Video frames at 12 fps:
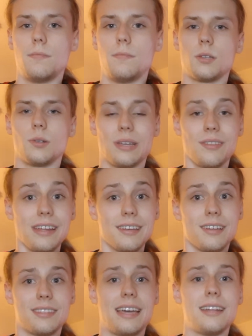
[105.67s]
So now that I
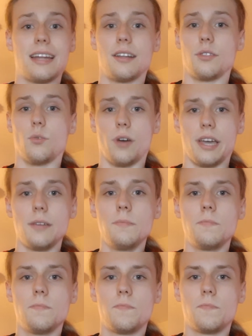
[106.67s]
got that out of the
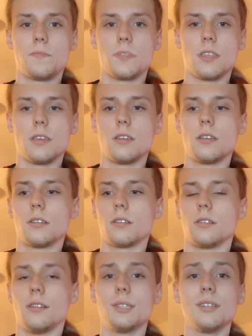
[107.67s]
way,
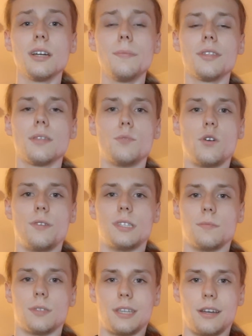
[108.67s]
let's talk about the movies
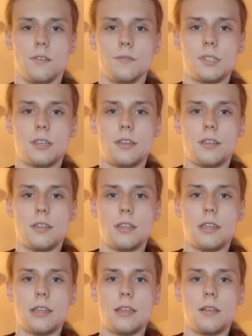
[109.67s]
themselves.
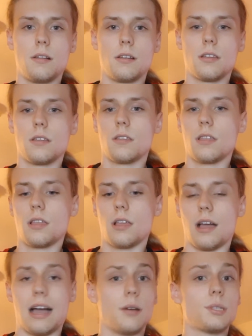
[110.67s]

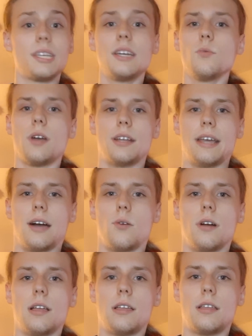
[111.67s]
I'll say it right now.
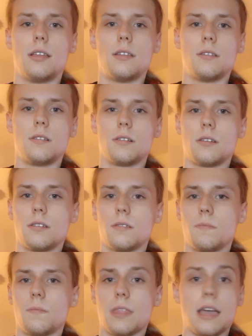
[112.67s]

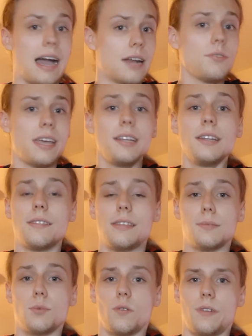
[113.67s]
I don't hate any of
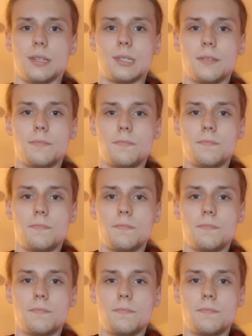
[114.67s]
these movies.